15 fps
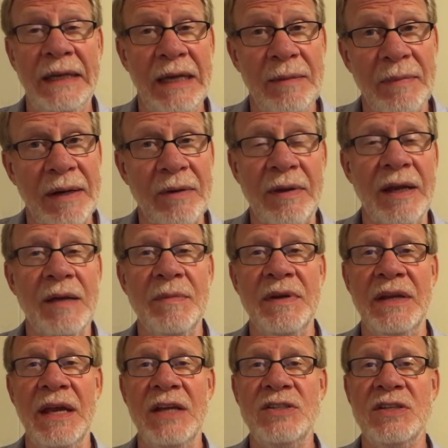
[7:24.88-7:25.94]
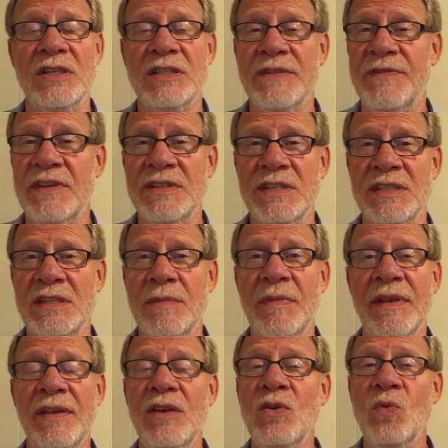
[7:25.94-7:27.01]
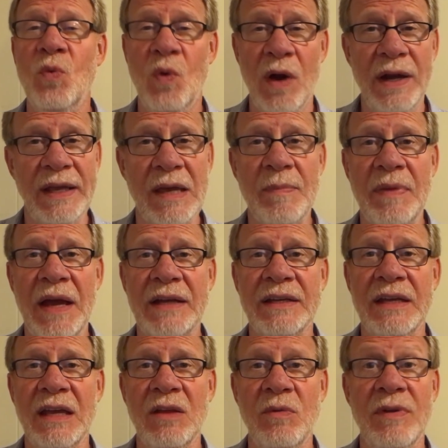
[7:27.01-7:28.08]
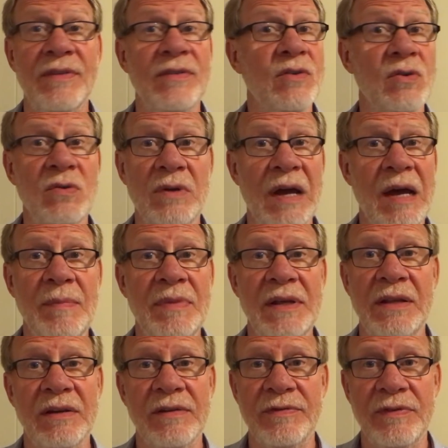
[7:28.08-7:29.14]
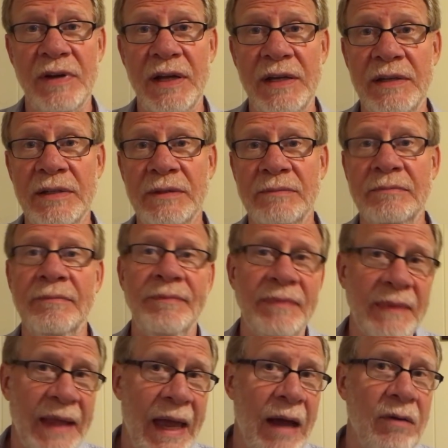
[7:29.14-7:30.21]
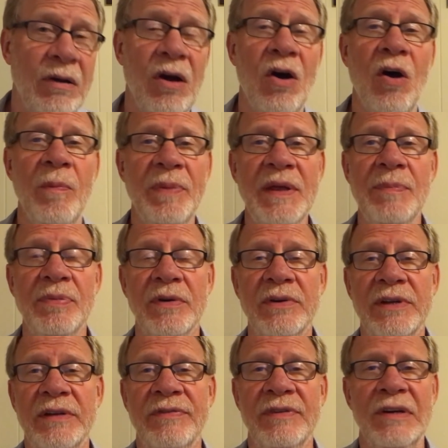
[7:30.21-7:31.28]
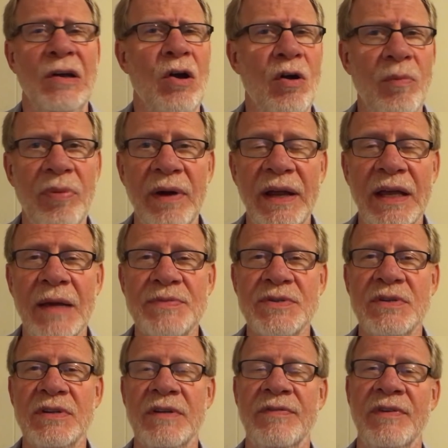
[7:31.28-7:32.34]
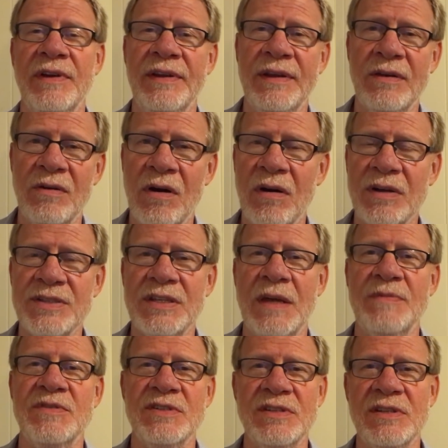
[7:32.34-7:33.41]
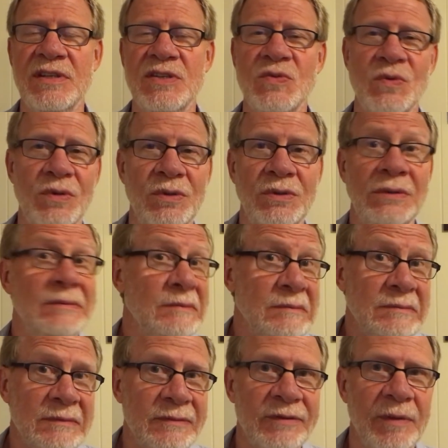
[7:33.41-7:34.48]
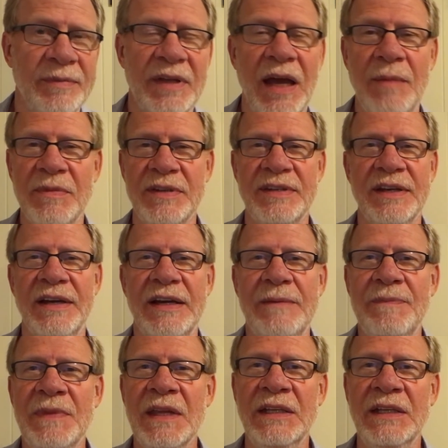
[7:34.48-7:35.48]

And my recommendation is, if this is somebody that you want to get back together with, do not be their friend. Now, all people are different, all breakups are different, and there are exceptions to this rule from time to time.